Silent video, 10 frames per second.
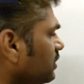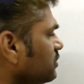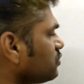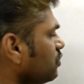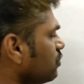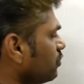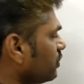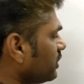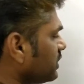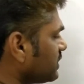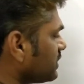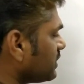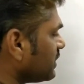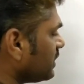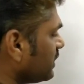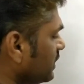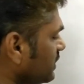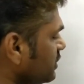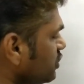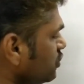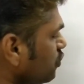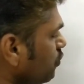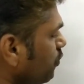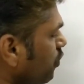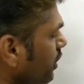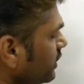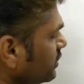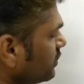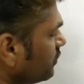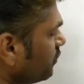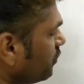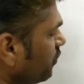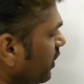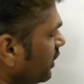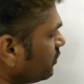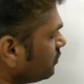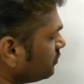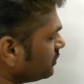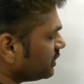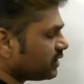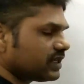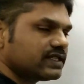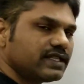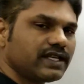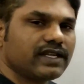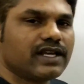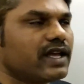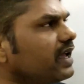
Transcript: So 0.5 is the